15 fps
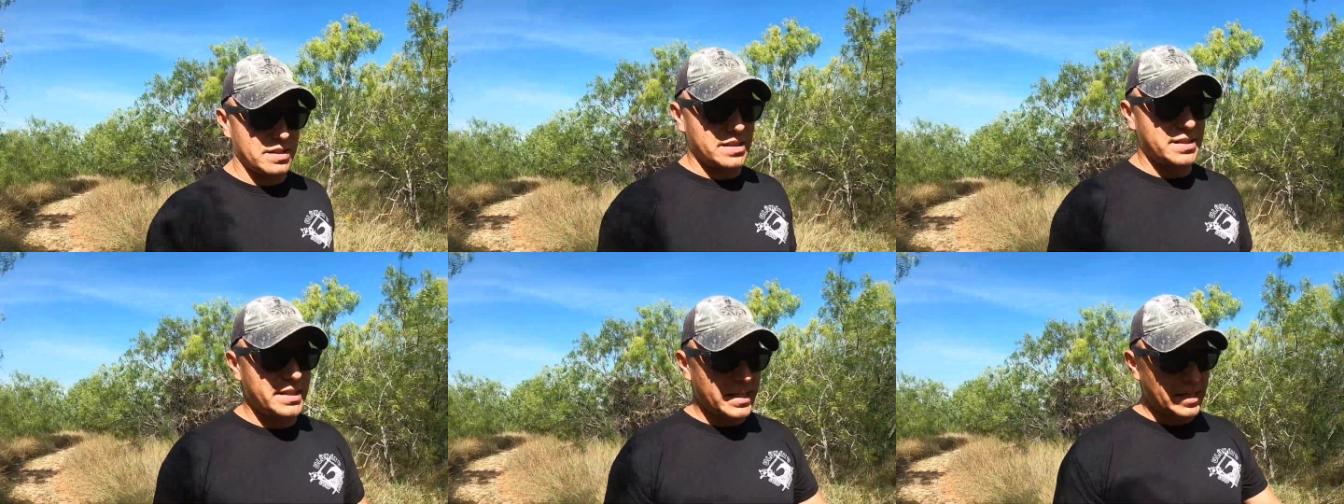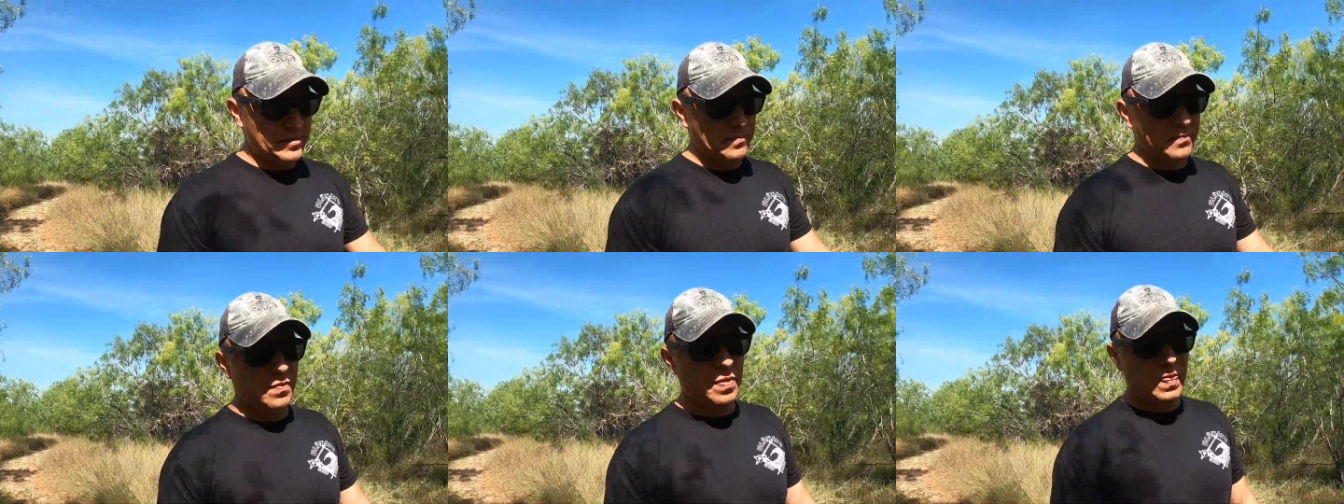in the
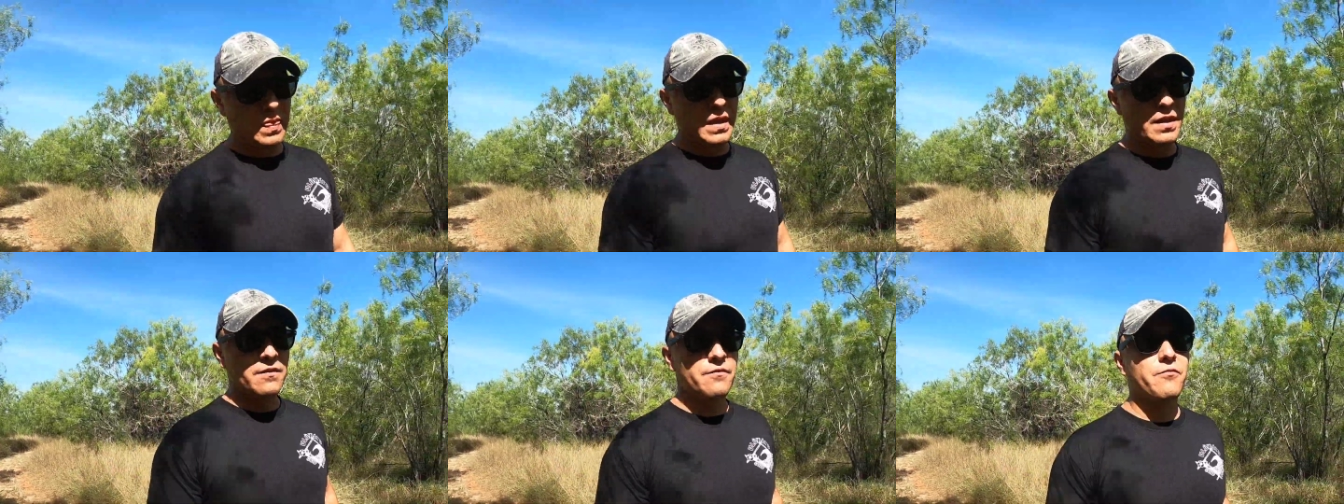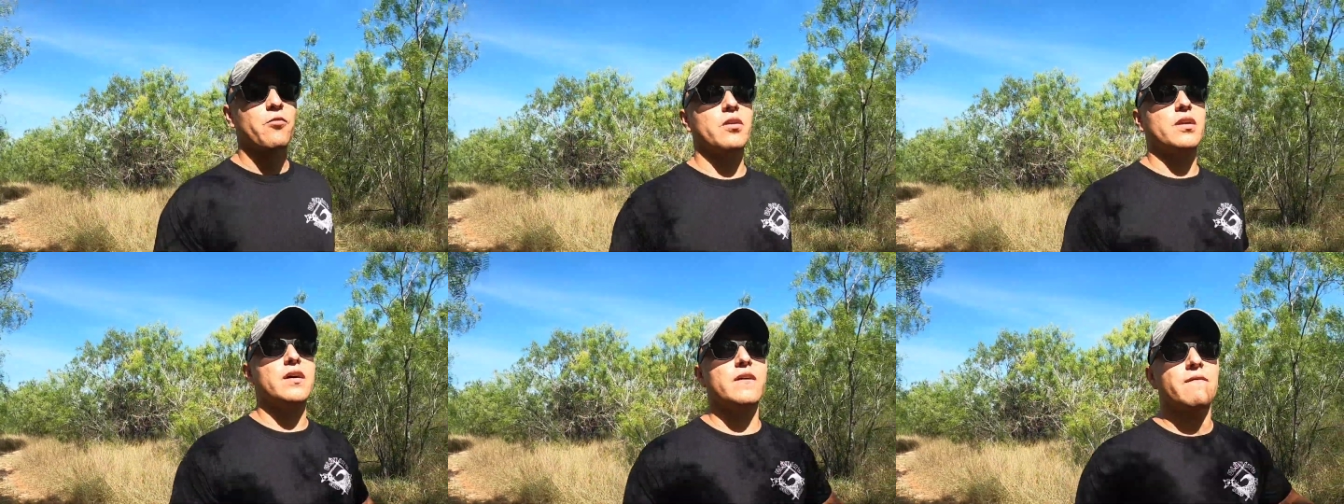city
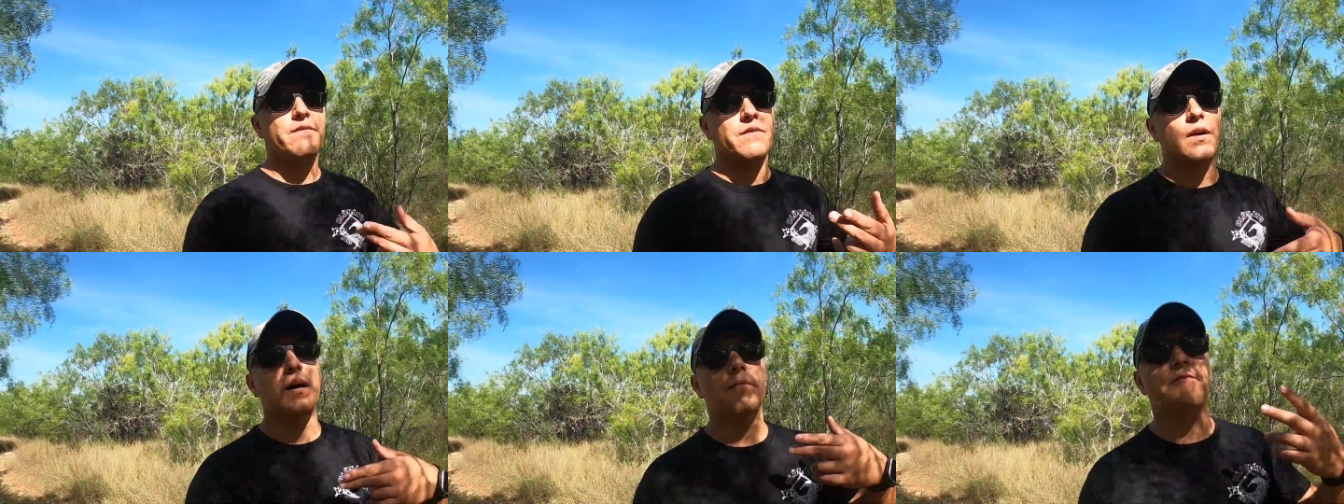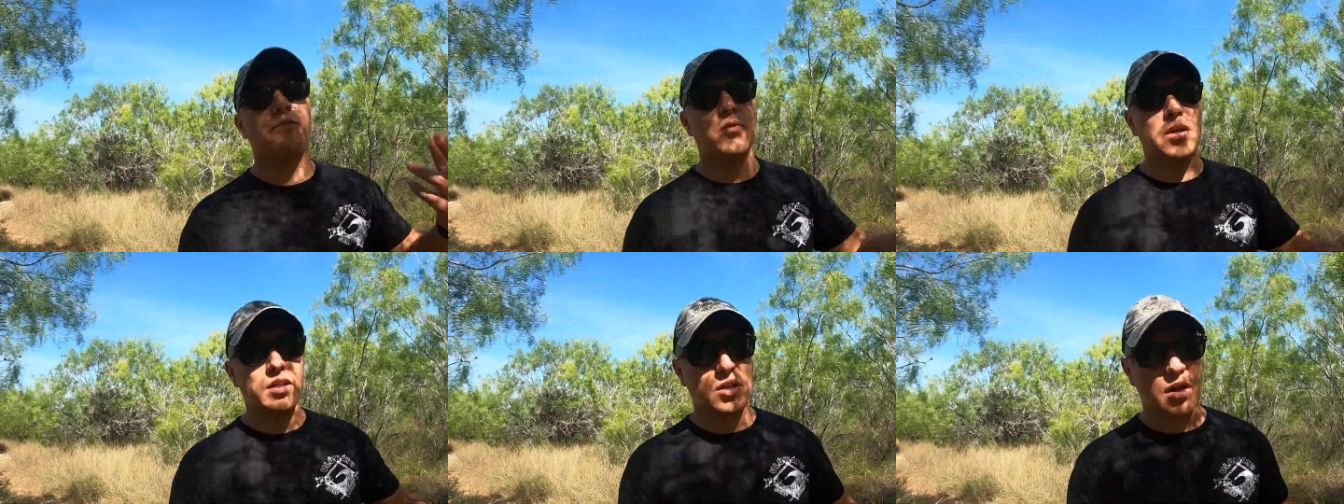for an
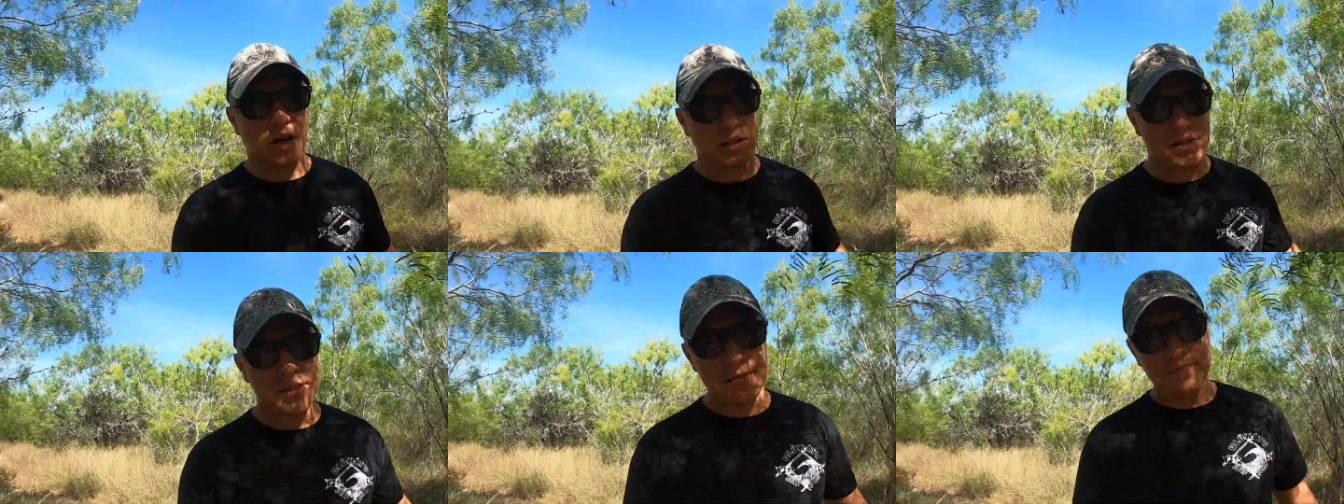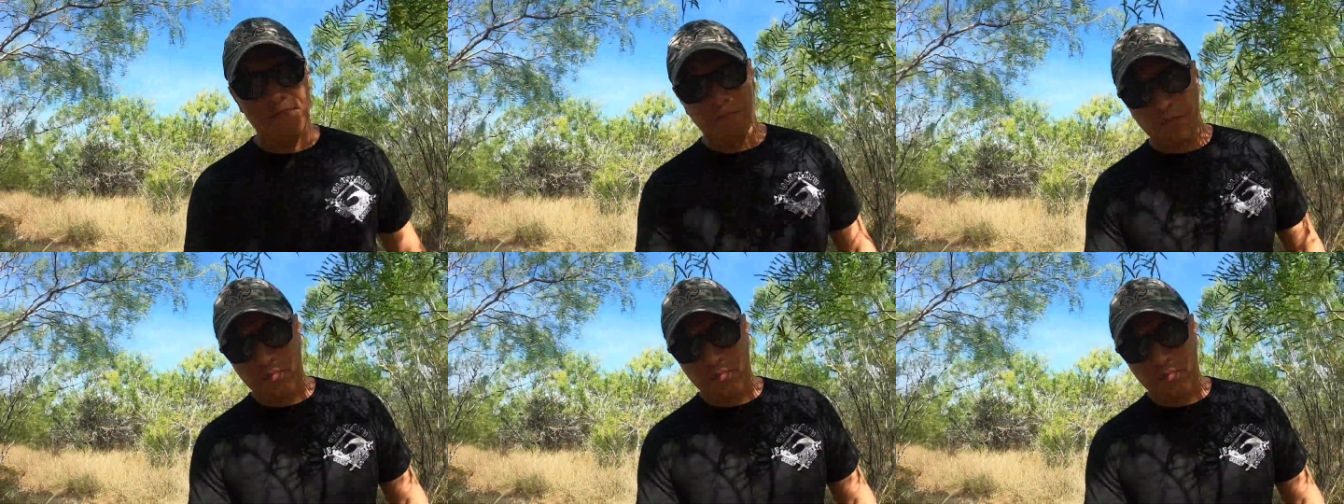upfront cost.